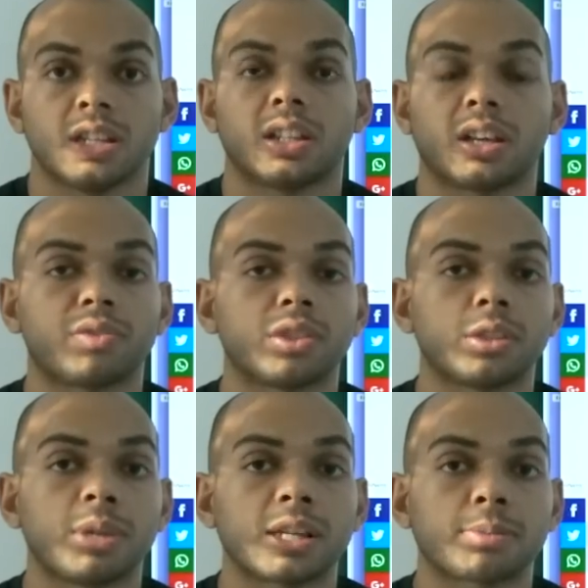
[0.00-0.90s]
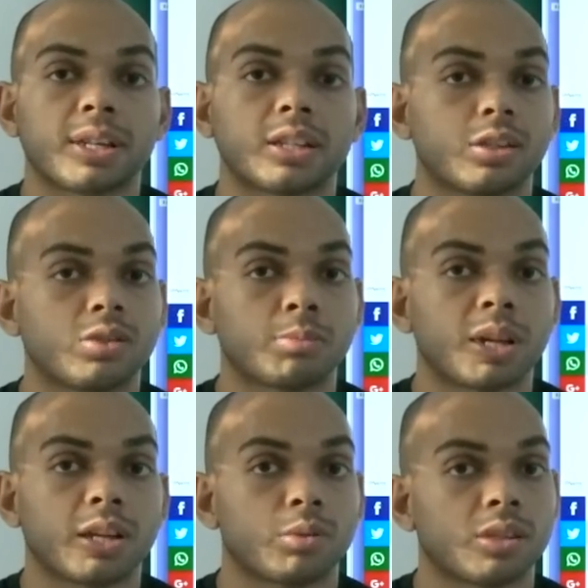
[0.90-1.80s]
They can further be expanded using
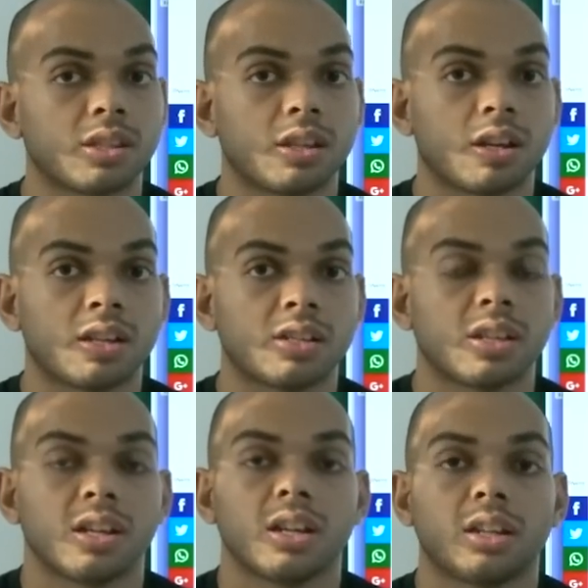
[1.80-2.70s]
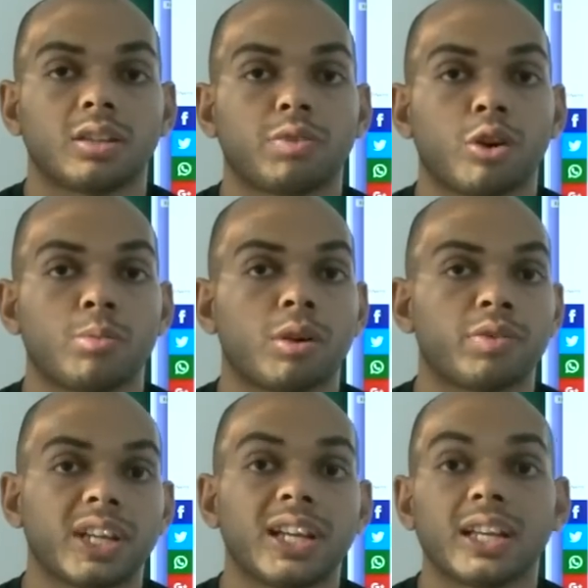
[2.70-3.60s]
microSD cards in the form
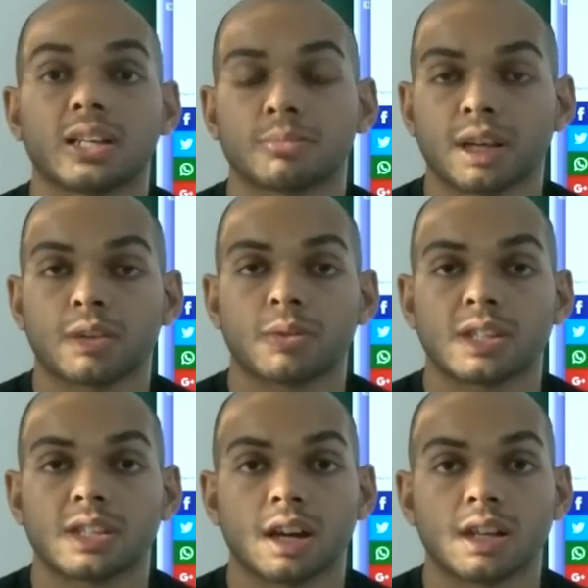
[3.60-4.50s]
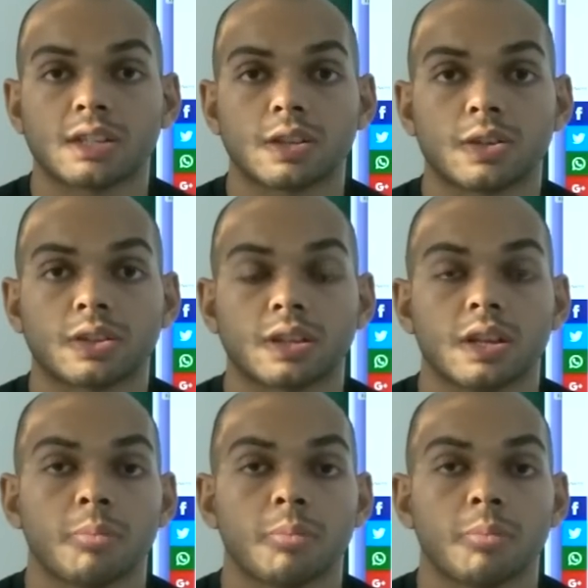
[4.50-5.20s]
of a dedicated microSD card slot.